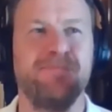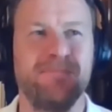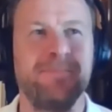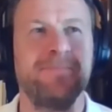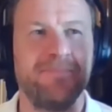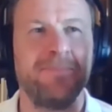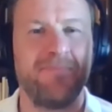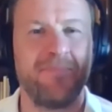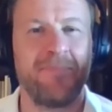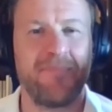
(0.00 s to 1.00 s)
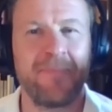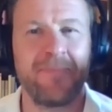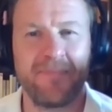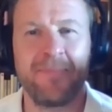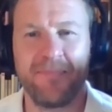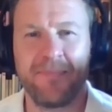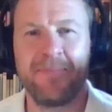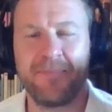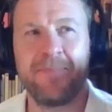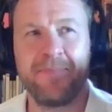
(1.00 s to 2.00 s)
Dennis Taylor, those kind of people,
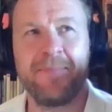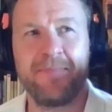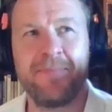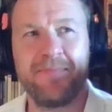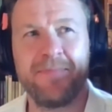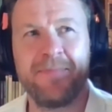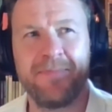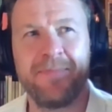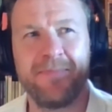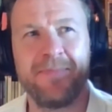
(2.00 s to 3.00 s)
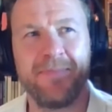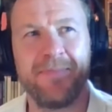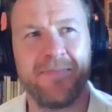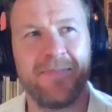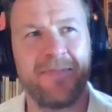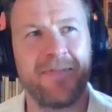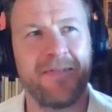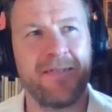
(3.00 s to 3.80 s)
because I